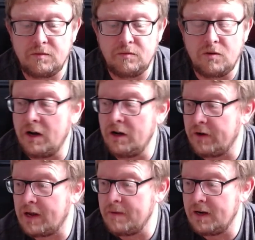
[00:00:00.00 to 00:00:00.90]
Highly
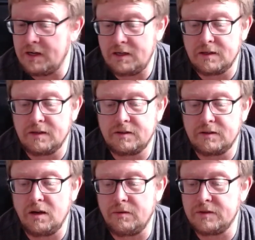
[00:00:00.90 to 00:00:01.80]
recommended.
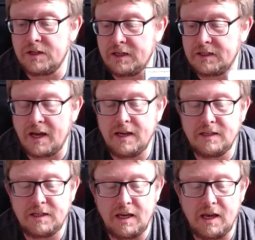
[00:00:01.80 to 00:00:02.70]
So
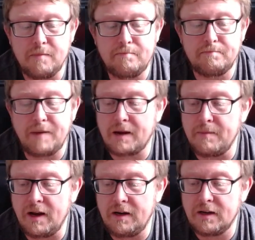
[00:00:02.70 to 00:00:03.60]
ZX80
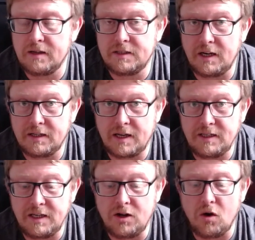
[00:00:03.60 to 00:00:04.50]
Pac-Man and
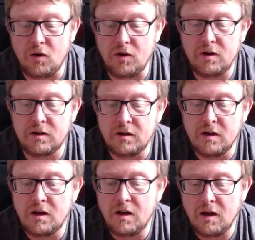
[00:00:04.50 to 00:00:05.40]
ZX80 Kong.
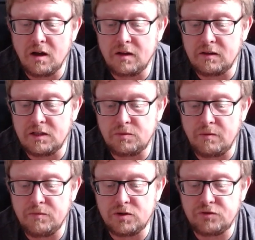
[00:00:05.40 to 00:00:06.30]
This
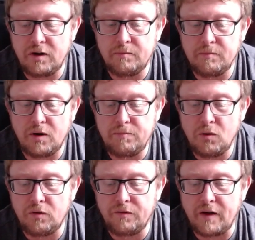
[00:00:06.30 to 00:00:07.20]
one was written by
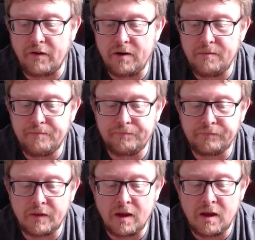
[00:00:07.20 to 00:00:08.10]
Paul Farrow,
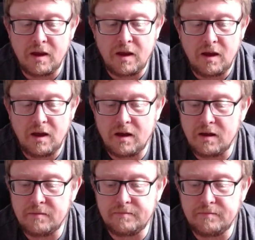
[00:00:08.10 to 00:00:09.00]

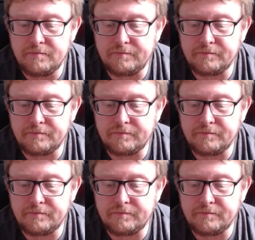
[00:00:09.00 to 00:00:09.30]
and